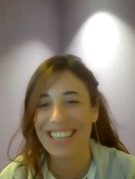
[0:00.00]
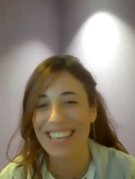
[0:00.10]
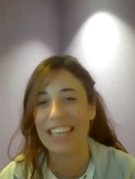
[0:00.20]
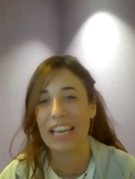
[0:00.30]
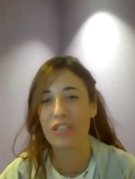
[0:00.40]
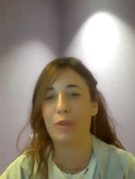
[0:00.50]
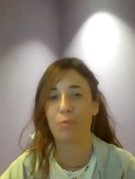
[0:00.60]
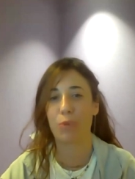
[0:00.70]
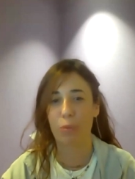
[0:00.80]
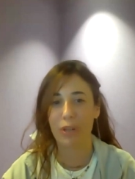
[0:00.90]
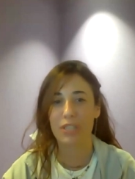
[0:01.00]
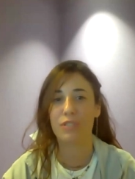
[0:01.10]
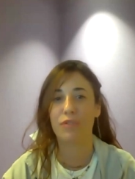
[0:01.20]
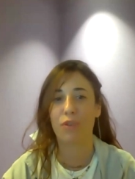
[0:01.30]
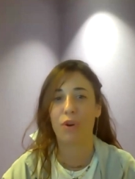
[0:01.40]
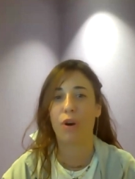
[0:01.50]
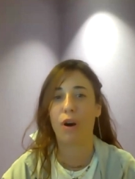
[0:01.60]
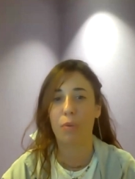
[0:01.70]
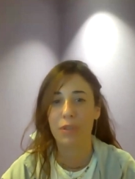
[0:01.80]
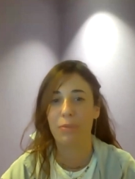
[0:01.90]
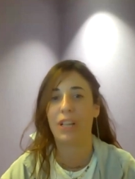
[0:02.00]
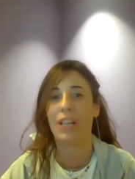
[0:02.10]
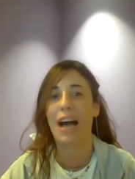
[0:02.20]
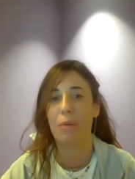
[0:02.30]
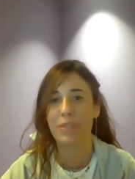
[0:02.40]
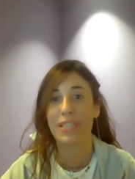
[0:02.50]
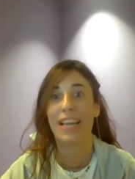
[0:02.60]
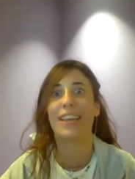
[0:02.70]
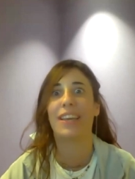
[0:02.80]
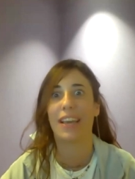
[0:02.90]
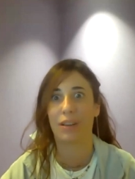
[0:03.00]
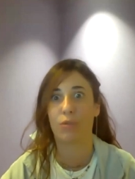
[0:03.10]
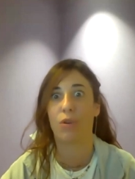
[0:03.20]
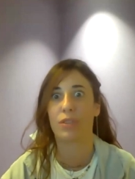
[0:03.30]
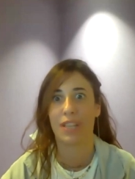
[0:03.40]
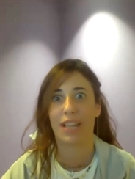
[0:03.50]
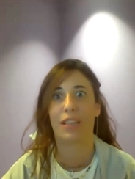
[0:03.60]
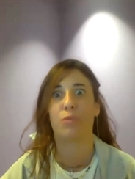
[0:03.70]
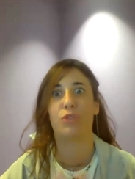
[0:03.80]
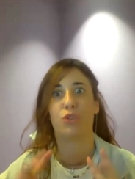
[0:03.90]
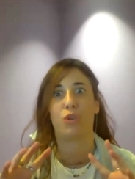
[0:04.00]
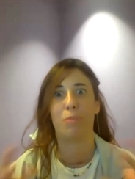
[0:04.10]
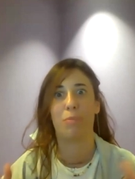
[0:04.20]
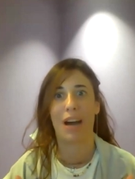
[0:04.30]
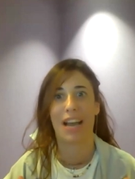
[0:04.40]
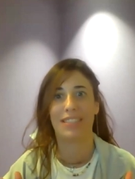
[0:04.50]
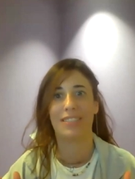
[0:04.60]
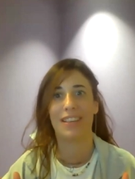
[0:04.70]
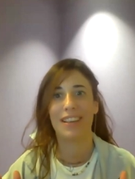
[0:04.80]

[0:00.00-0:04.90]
key engagement moments for optimal upselling and cross-selling, which combine